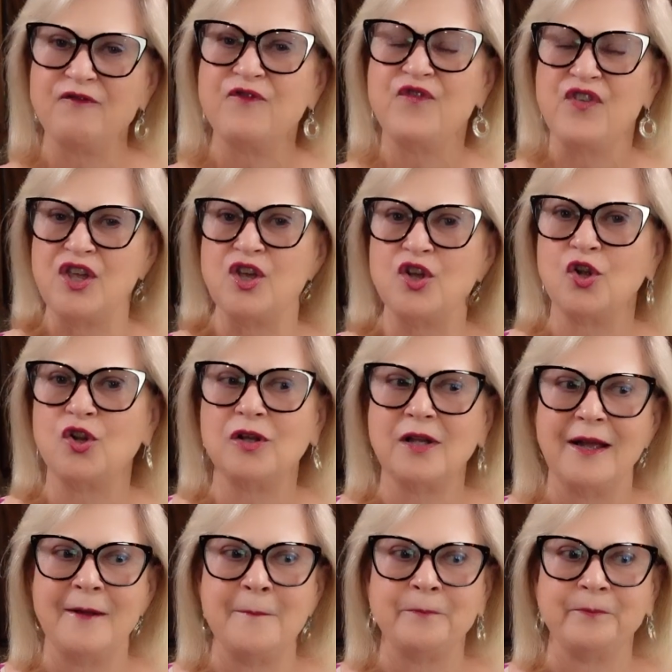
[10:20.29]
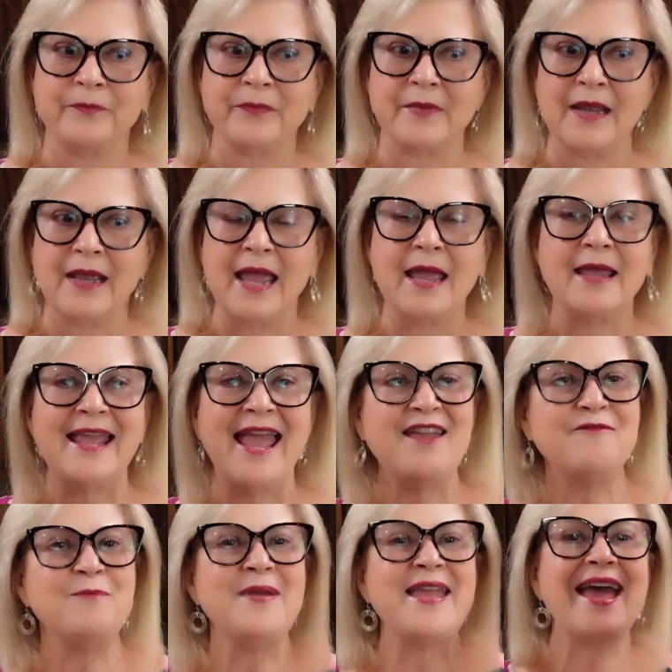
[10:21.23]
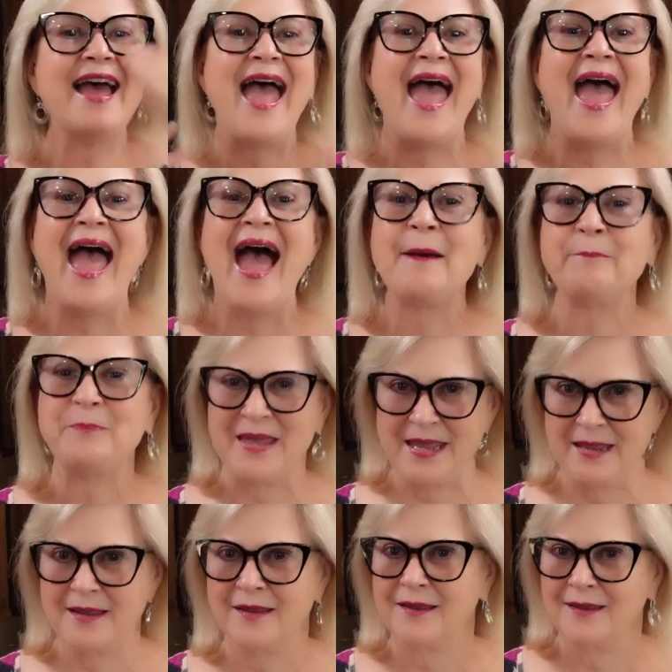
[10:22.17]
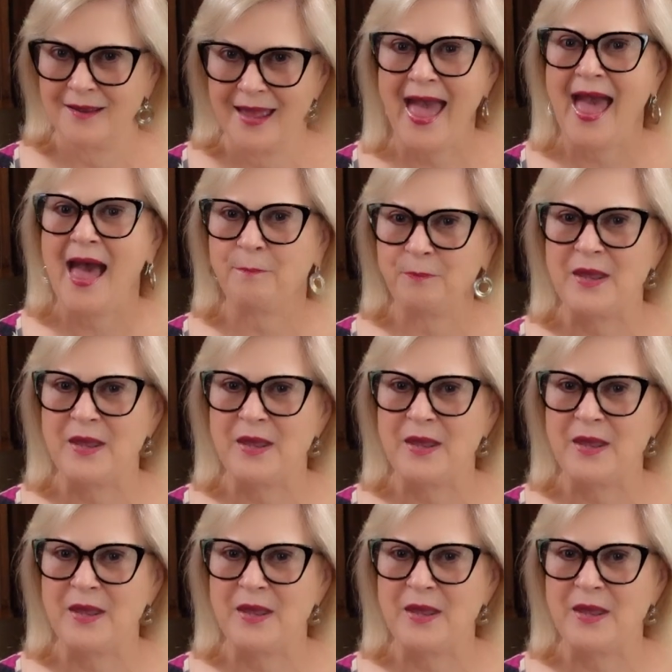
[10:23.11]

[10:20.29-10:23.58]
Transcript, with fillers: feel it, it gave me feel, a happy feel good happy.